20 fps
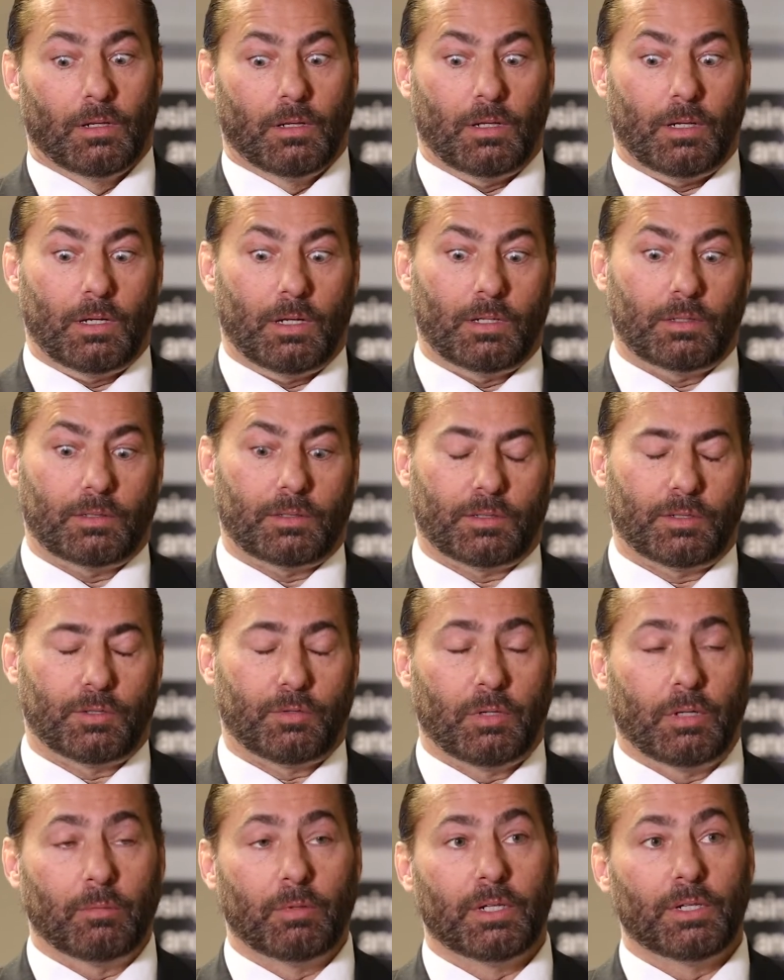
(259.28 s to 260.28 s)
It's
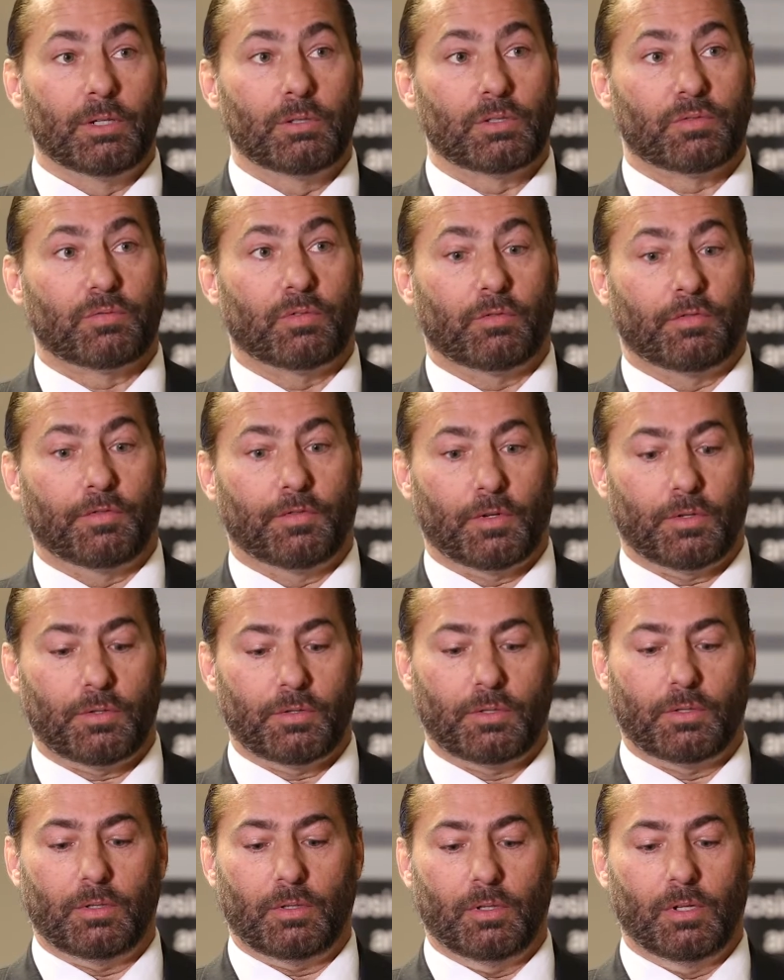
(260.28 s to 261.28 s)
extremely useful.
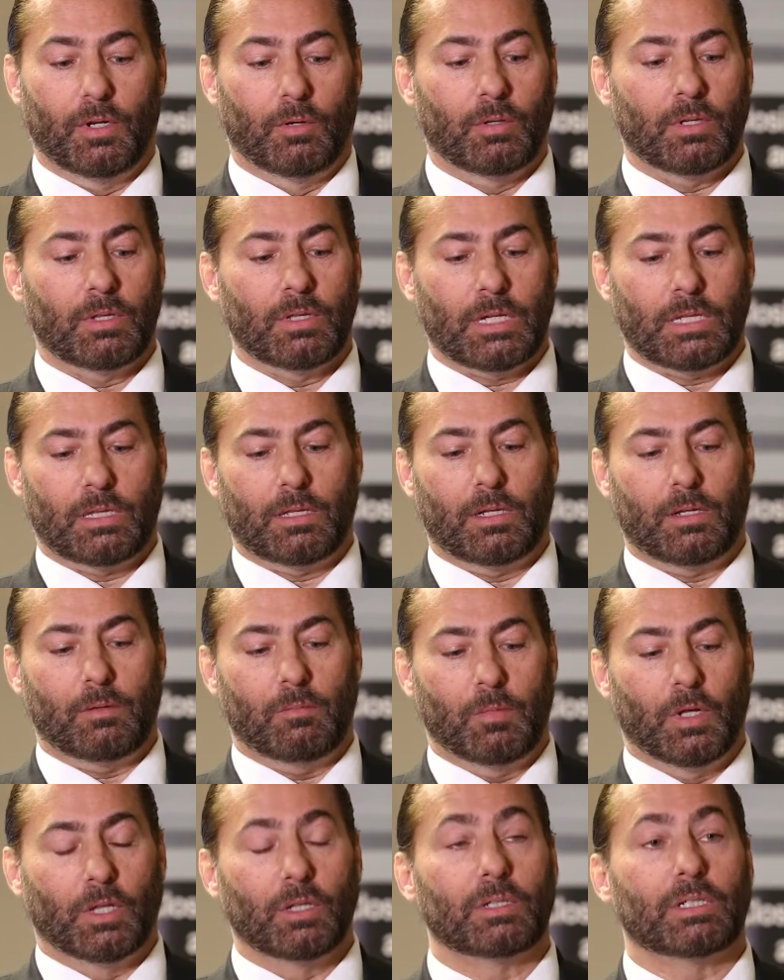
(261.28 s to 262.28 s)
First, knowing that the
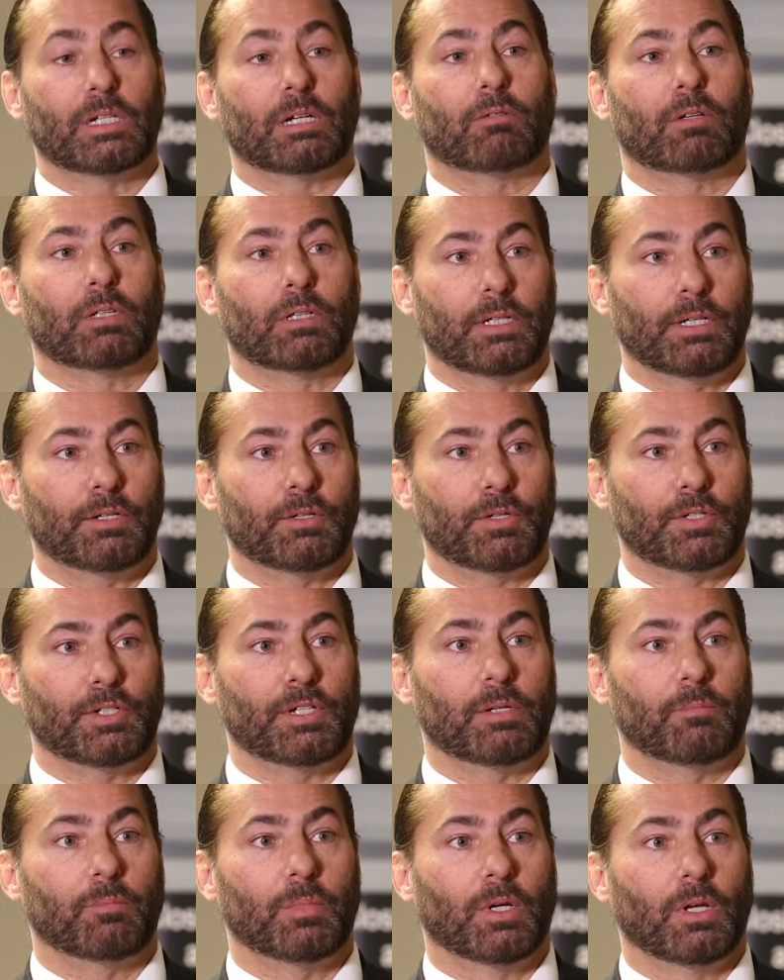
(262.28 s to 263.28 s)
military
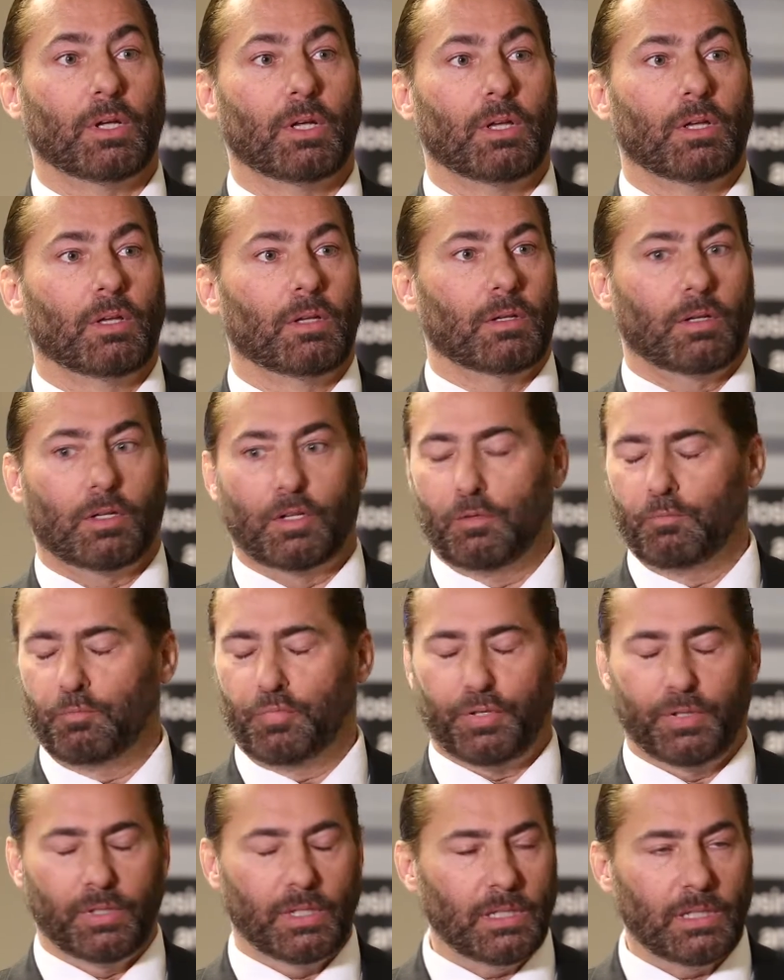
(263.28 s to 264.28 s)
leadership
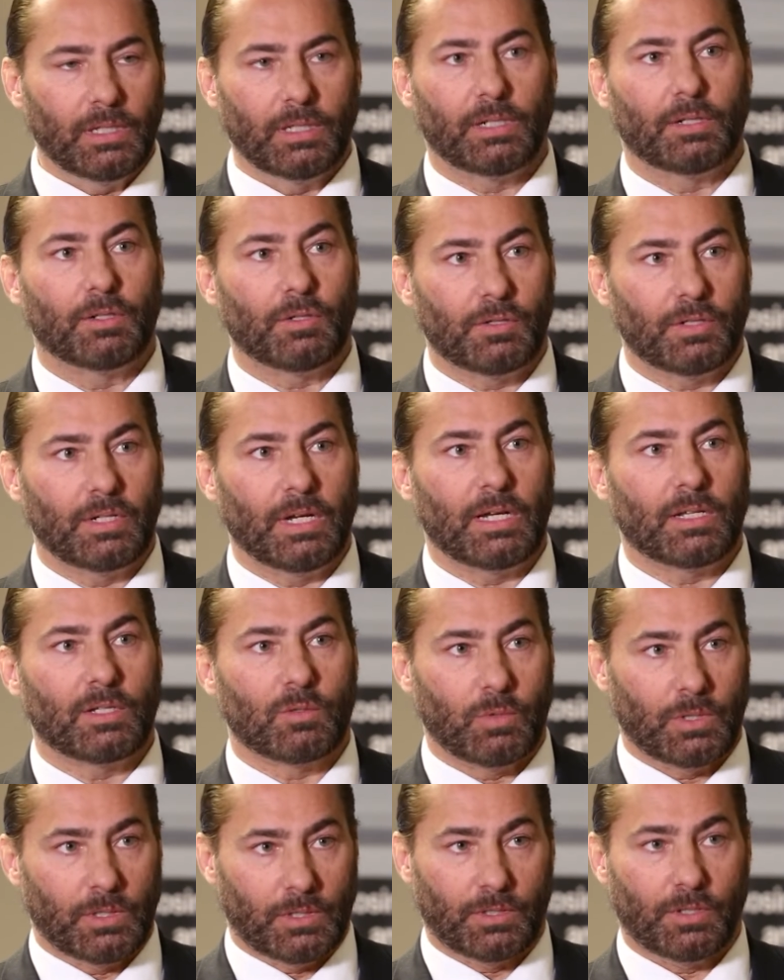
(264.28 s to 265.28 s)
completely
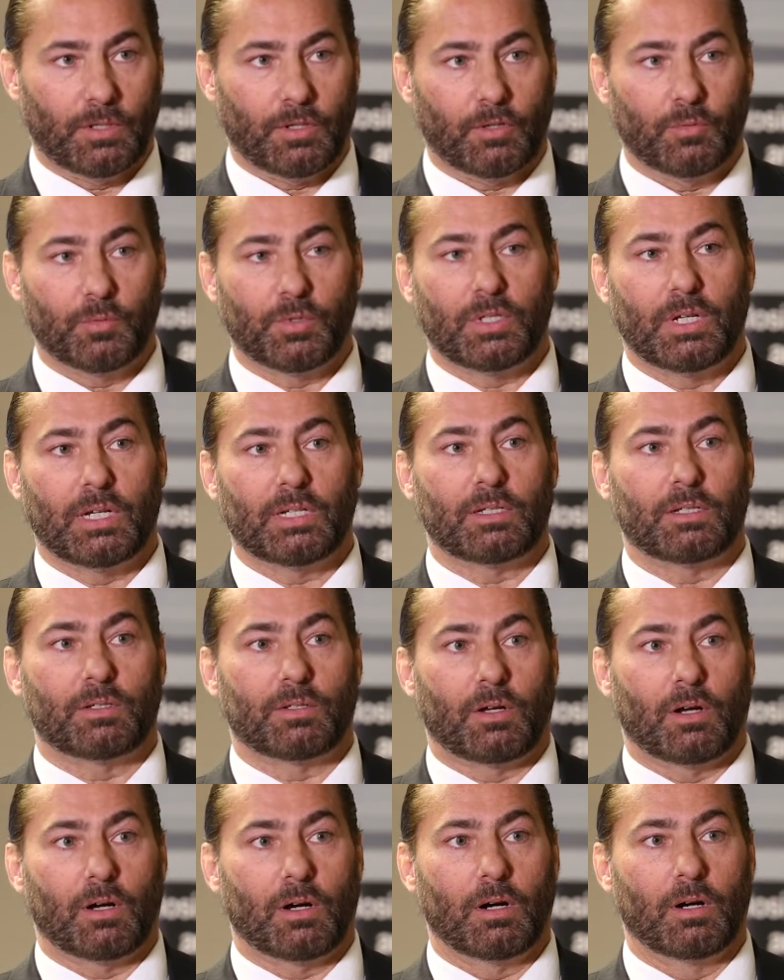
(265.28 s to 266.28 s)
understands what the circumstances
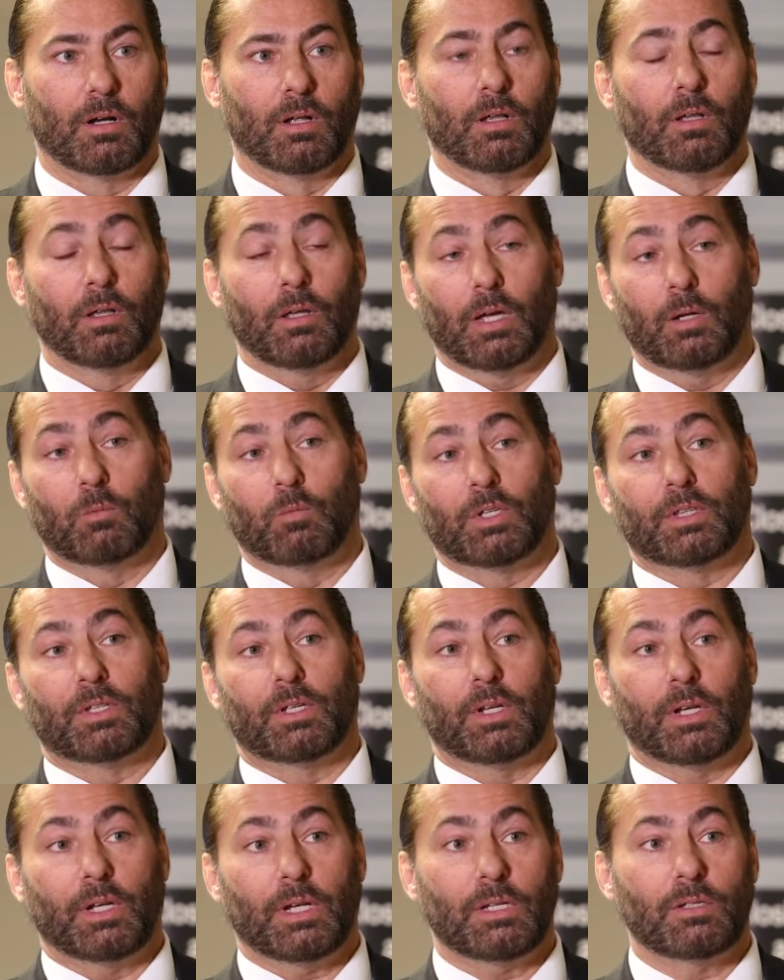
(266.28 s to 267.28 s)
are and what
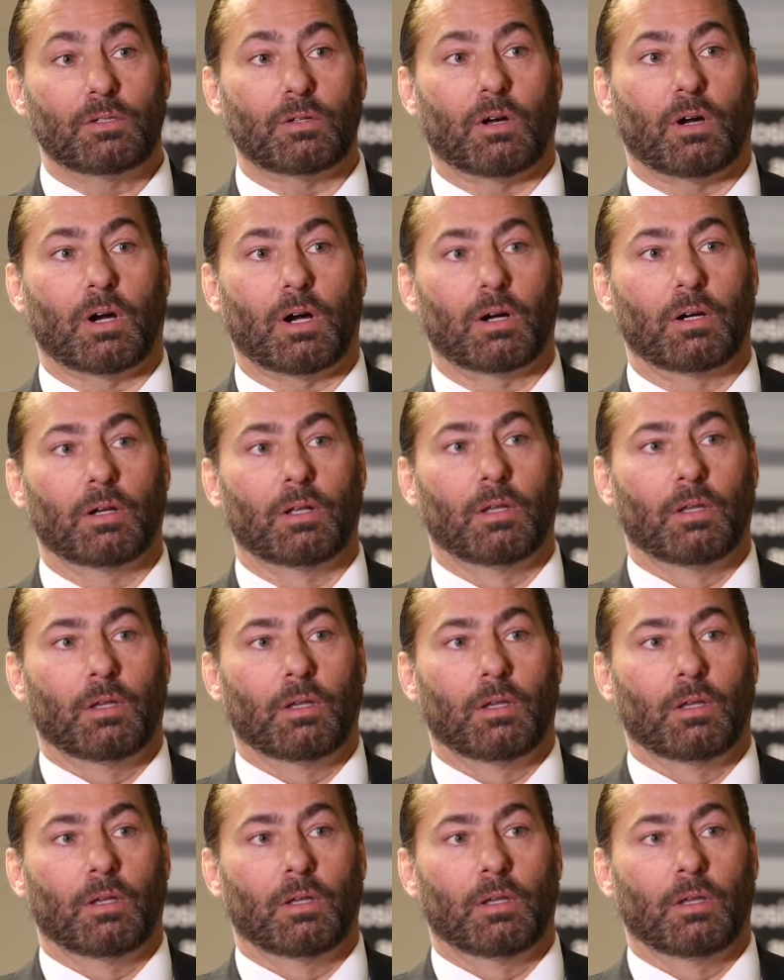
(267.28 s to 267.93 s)
the needs are.